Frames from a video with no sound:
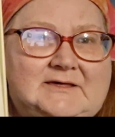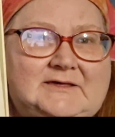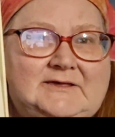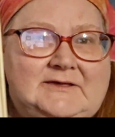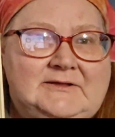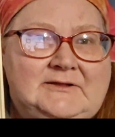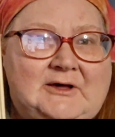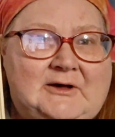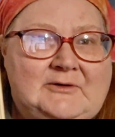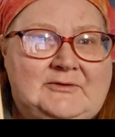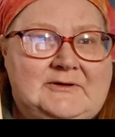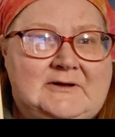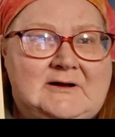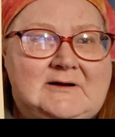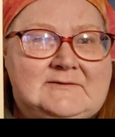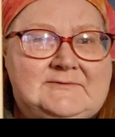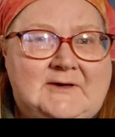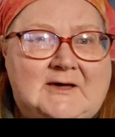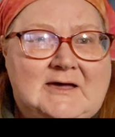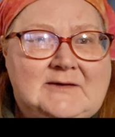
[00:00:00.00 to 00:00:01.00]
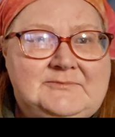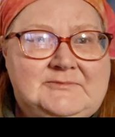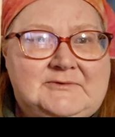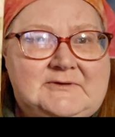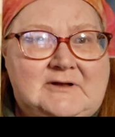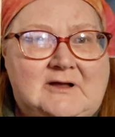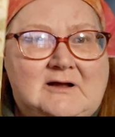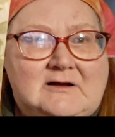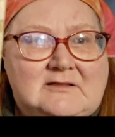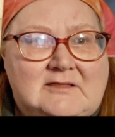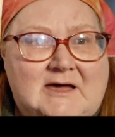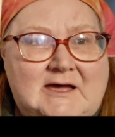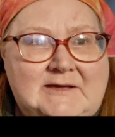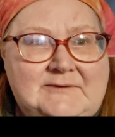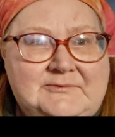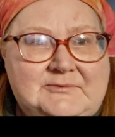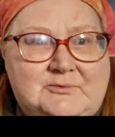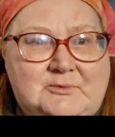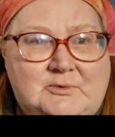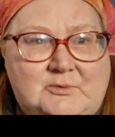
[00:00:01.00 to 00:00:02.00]
You know, there are times in our
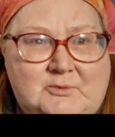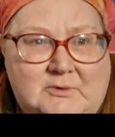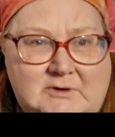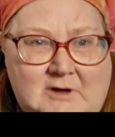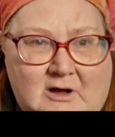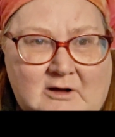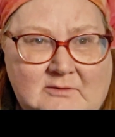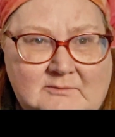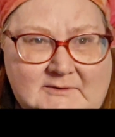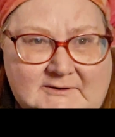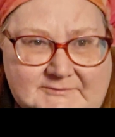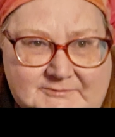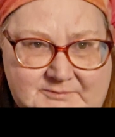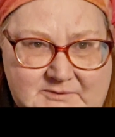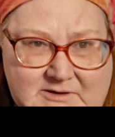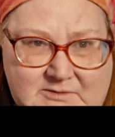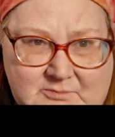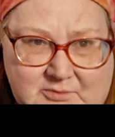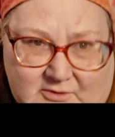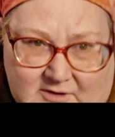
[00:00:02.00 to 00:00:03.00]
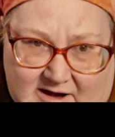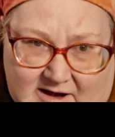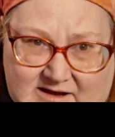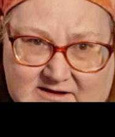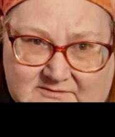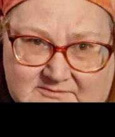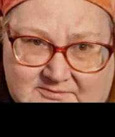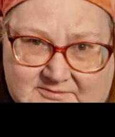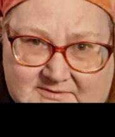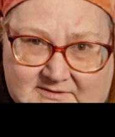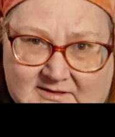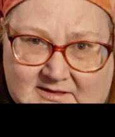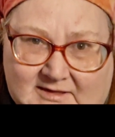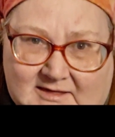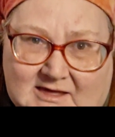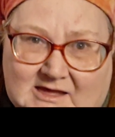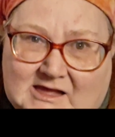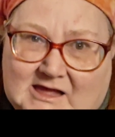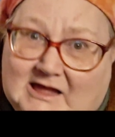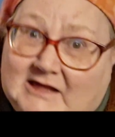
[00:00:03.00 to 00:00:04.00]
lives when we all must be brave.
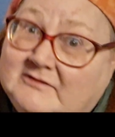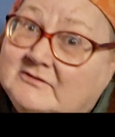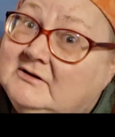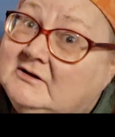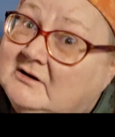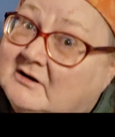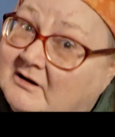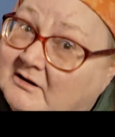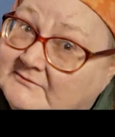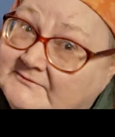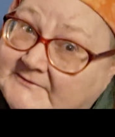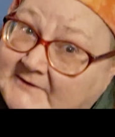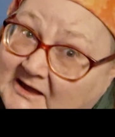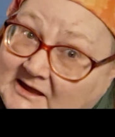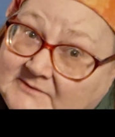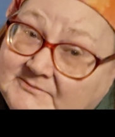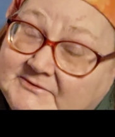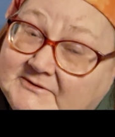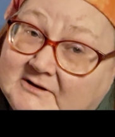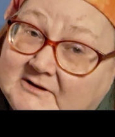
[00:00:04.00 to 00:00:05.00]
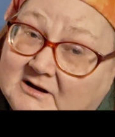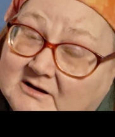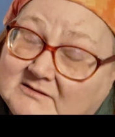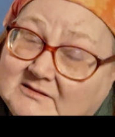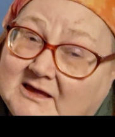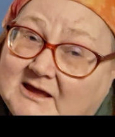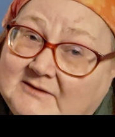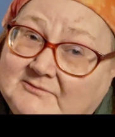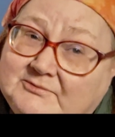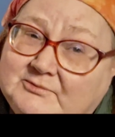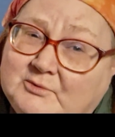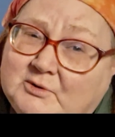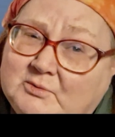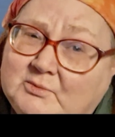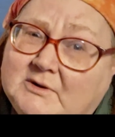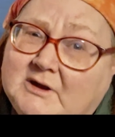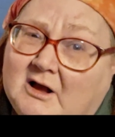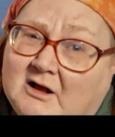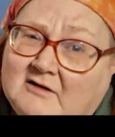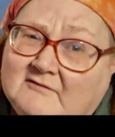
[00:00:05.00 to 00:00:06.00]
And there are times in our lives when
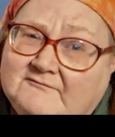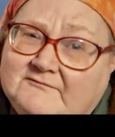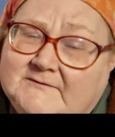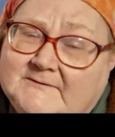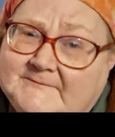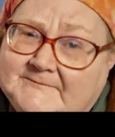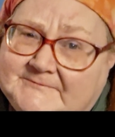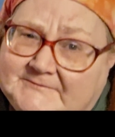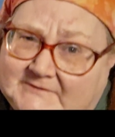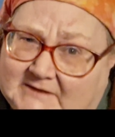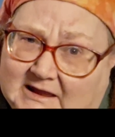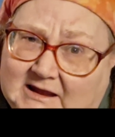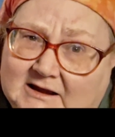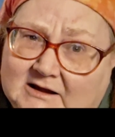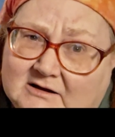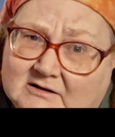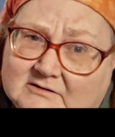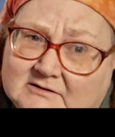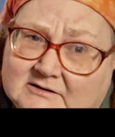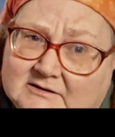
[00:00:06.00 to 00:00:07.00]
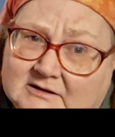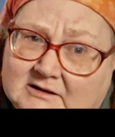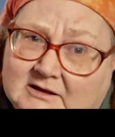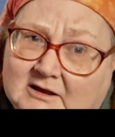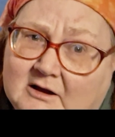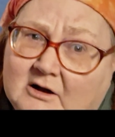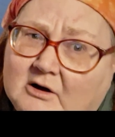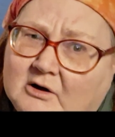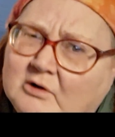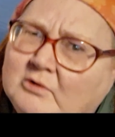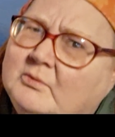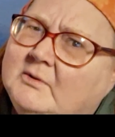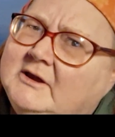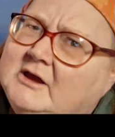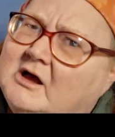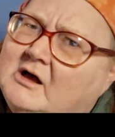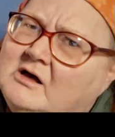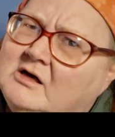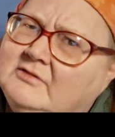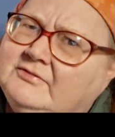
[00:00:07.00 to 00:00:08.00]
we all feel scared, or we
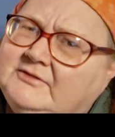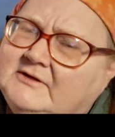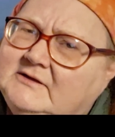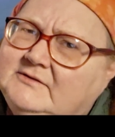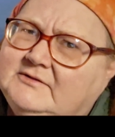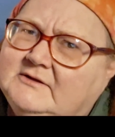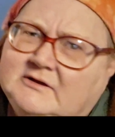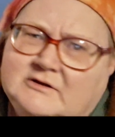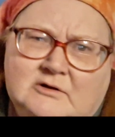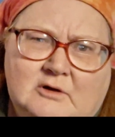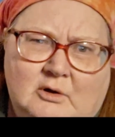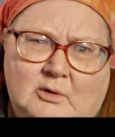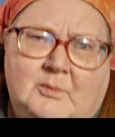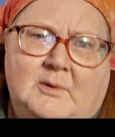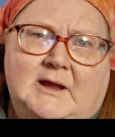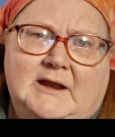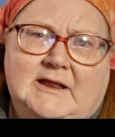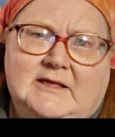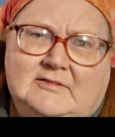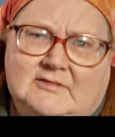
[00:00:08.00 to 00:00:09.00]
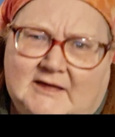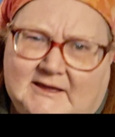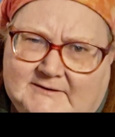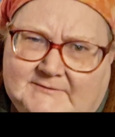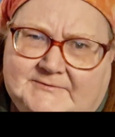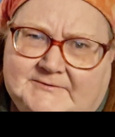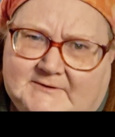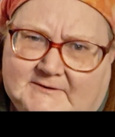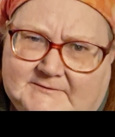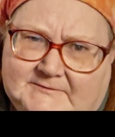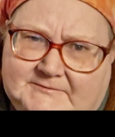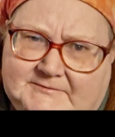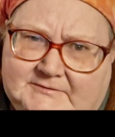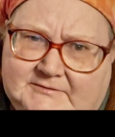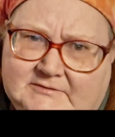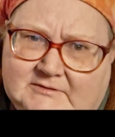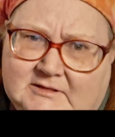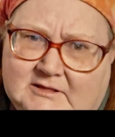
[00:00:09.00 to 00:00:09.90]
all think that nobody likes us.